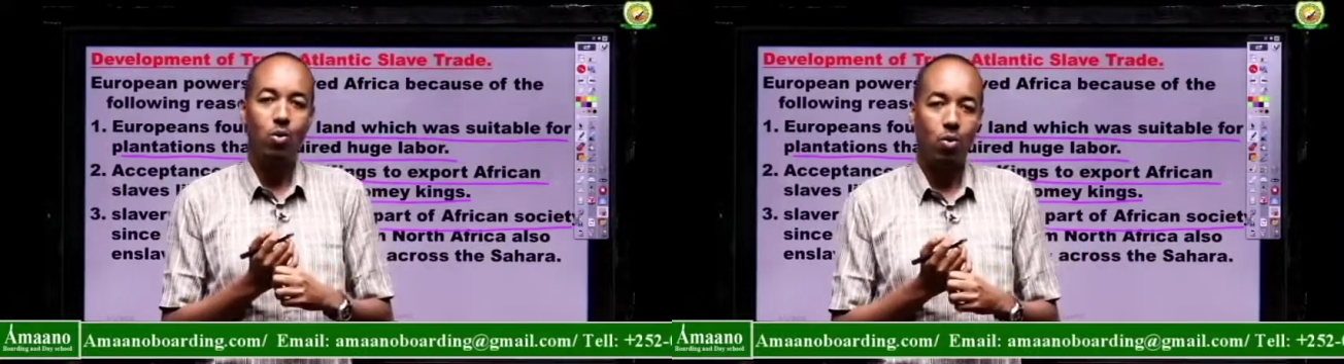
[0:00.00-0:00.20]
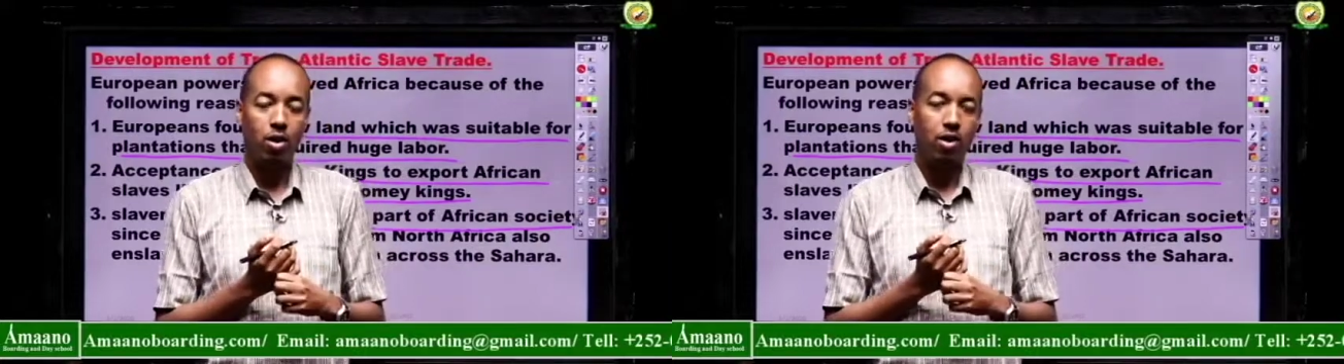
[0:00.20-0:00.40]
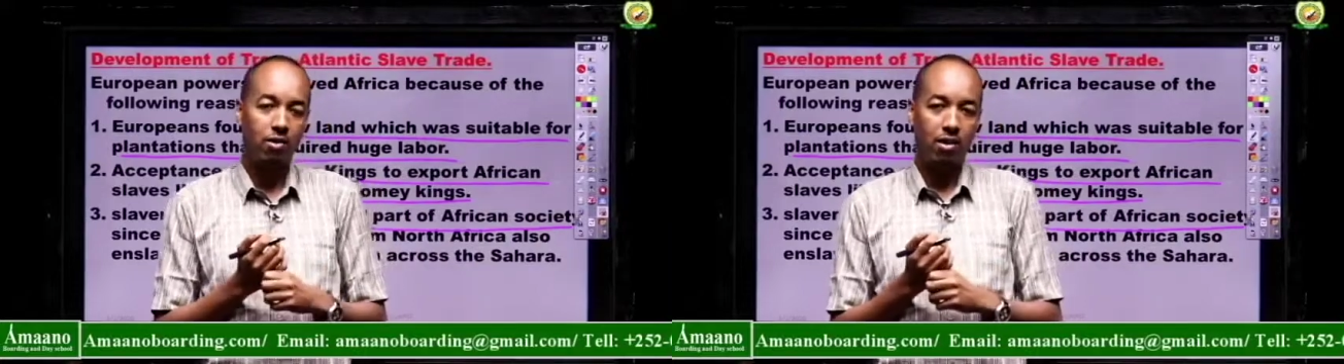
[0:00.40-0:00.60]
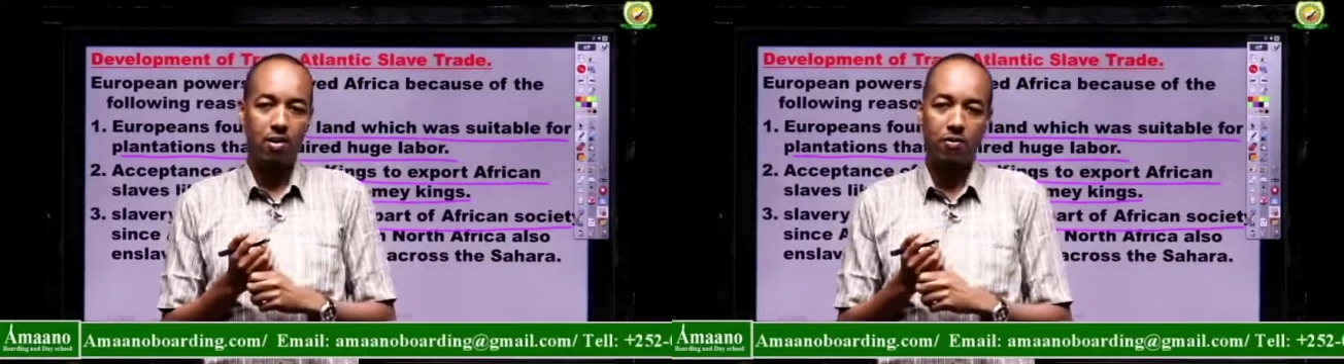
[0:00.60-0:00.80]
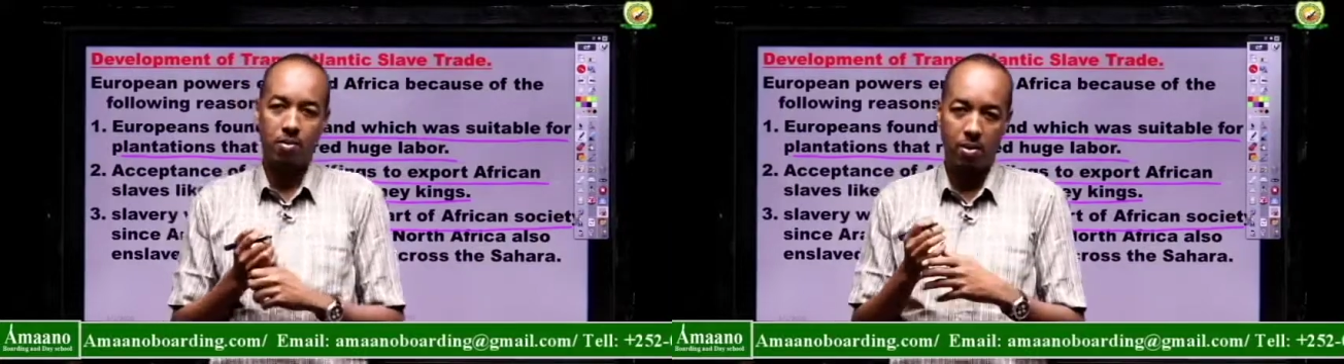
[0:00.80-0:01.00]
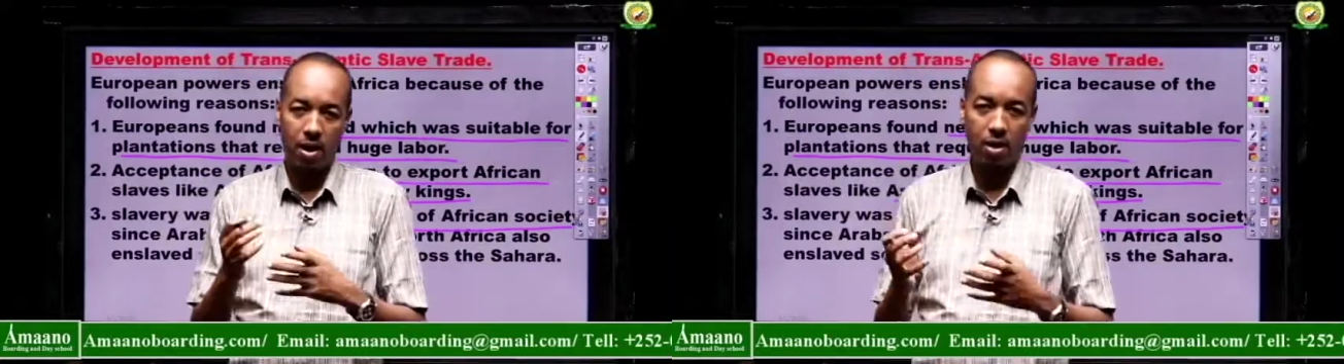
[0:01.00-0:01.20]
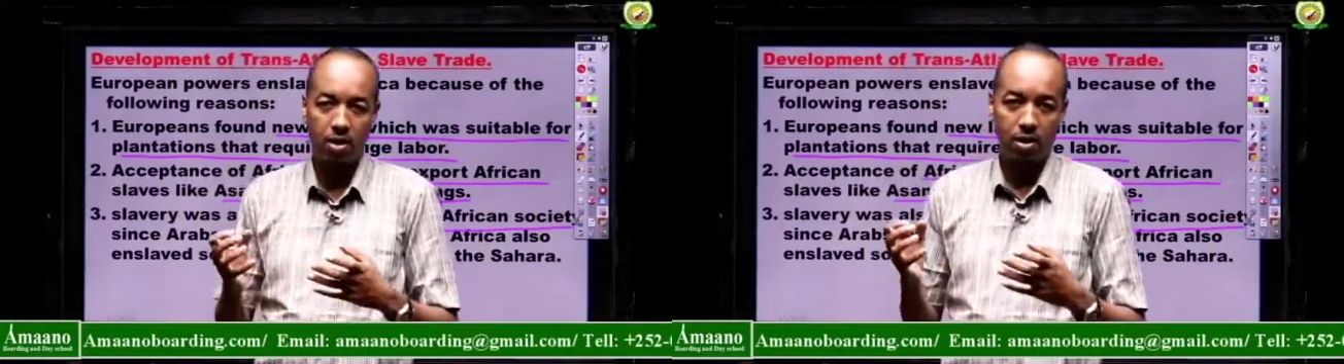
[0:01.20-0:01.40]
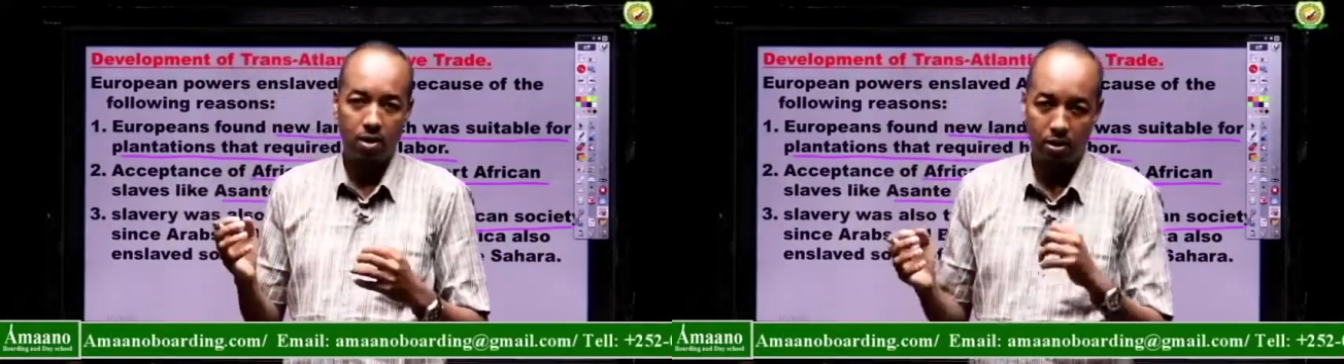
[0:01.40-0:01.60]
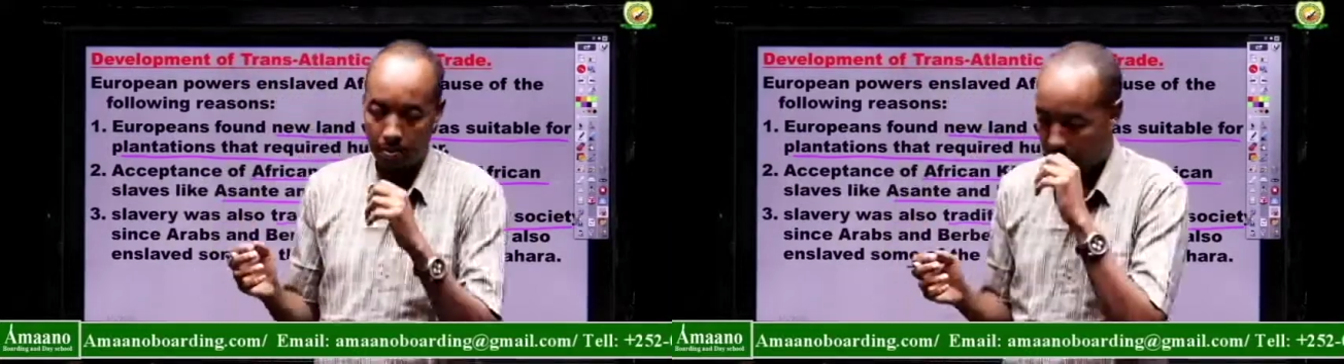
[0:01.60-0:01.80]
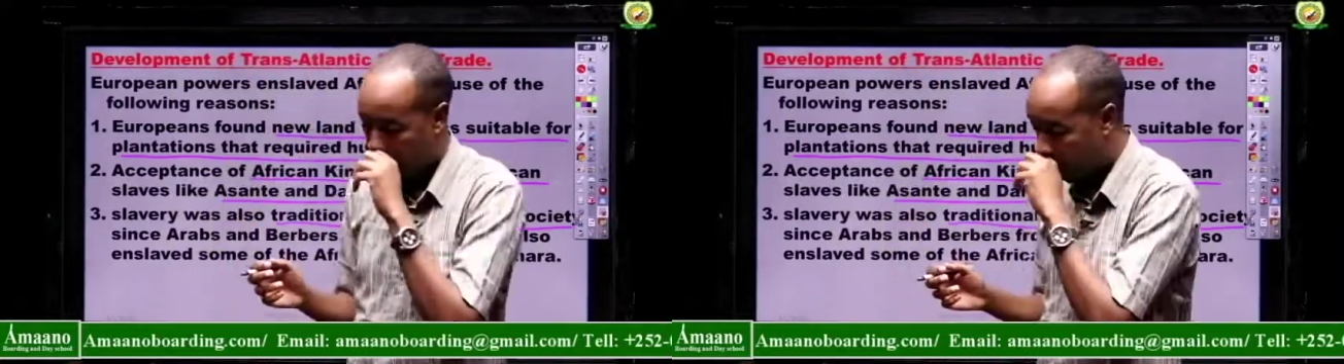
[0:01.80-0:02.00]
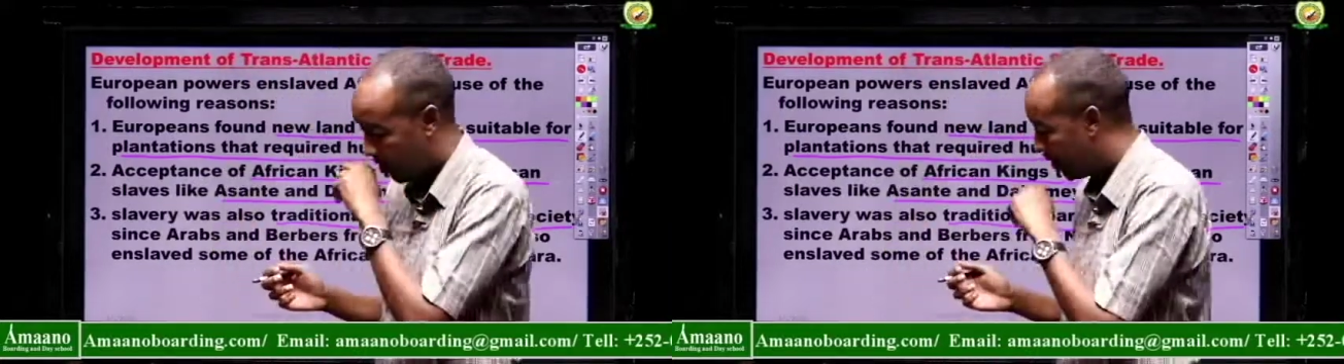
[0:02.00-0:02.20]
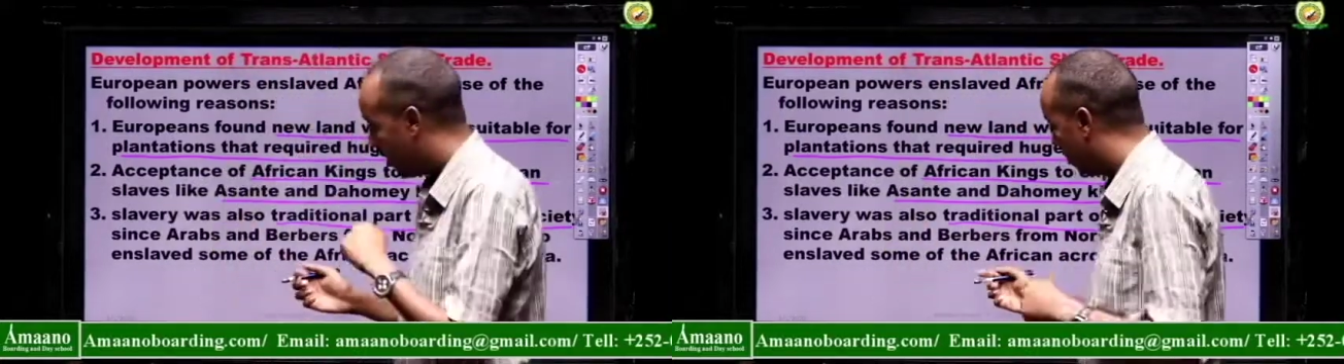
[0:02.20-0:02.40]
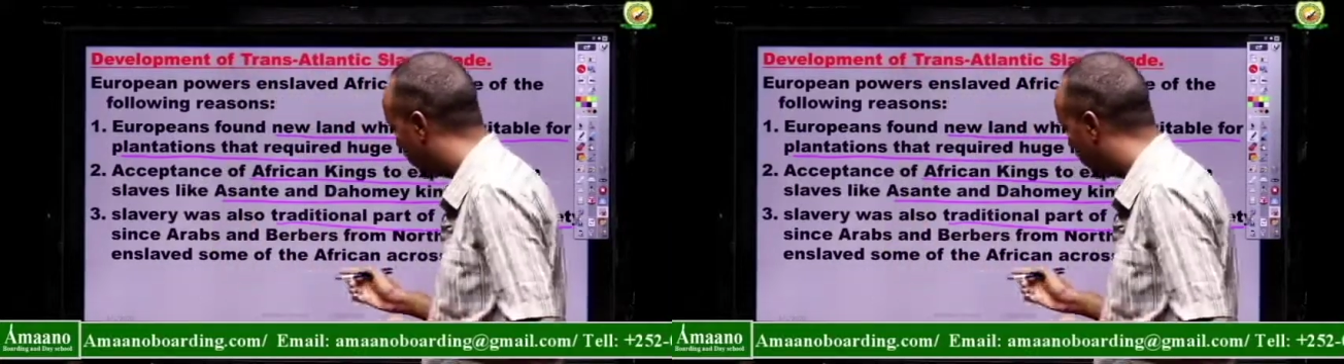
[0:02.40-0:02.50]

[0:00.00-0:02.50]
were enslaved by the Berbers and at